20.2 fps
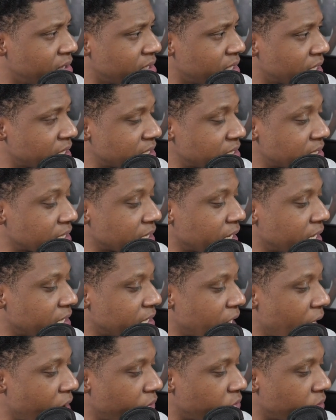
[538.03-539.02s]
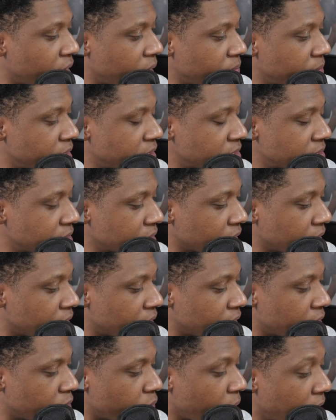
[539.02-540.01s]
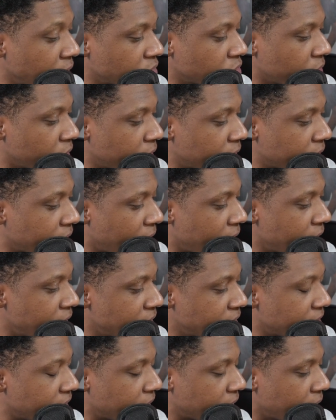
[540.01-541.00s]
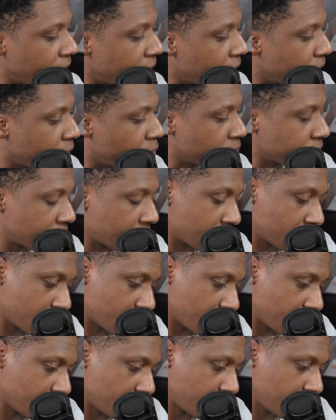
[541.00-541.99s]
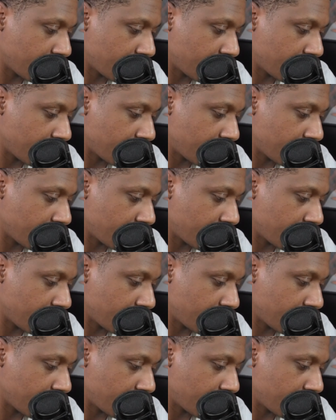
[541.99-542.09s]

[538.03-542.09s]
This nigga Endeavor... I mean, this nigga Eraserhead and got hit in the leg with that jump.